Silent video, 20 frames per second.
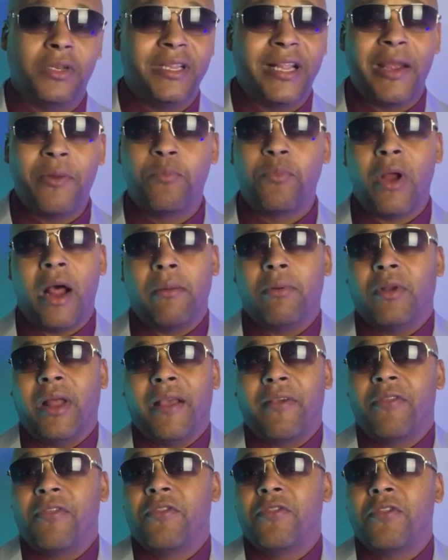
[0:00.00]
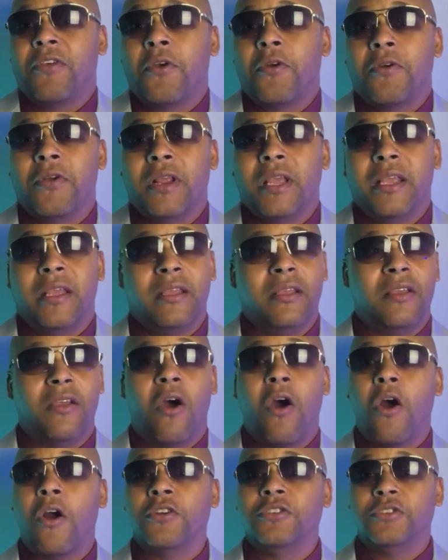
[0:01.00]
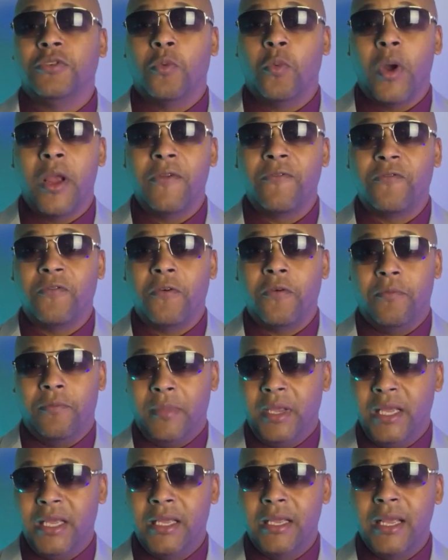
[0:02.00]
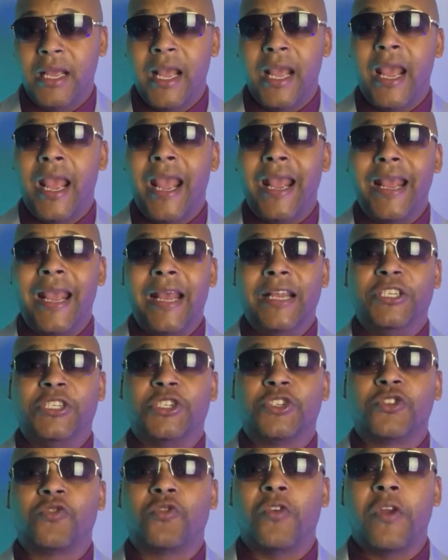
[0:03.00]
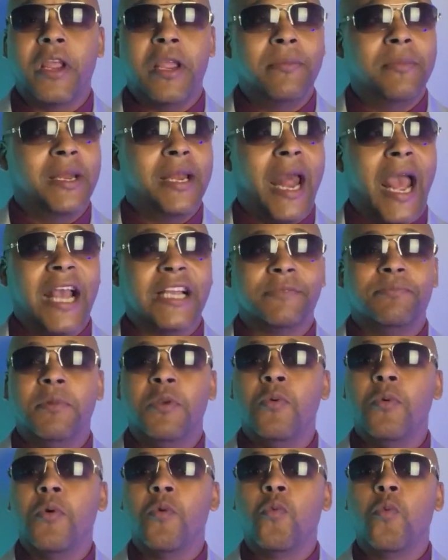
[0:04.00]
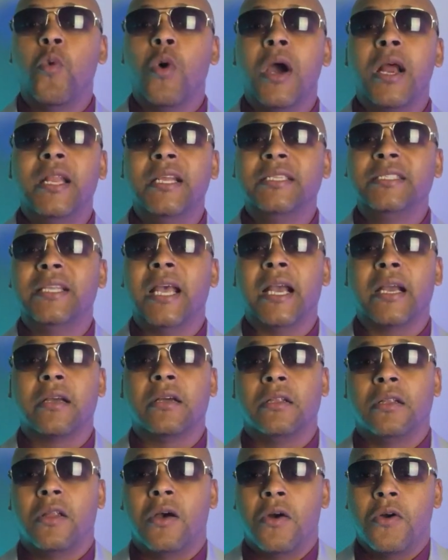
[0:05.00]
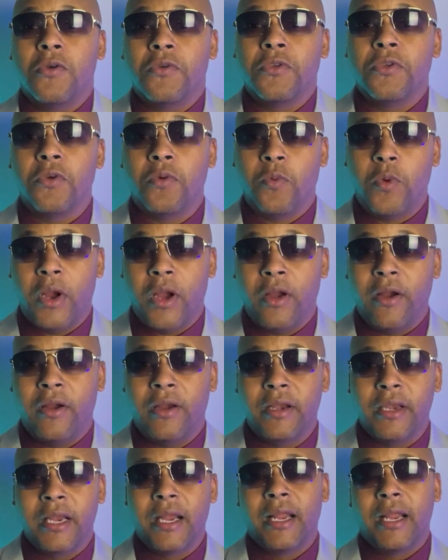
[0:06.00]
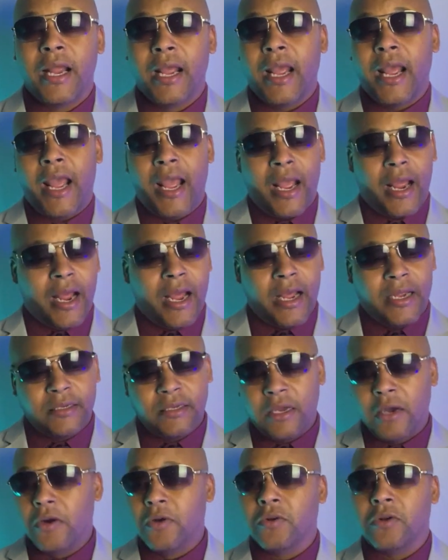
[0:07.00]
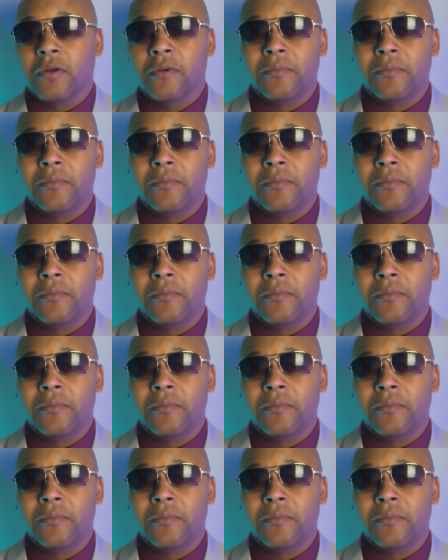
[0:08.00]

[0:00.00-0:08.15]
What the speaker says: They're probably like 30 yards away from me and screamed and asked me, what is that cologne you're wearing? And I told them.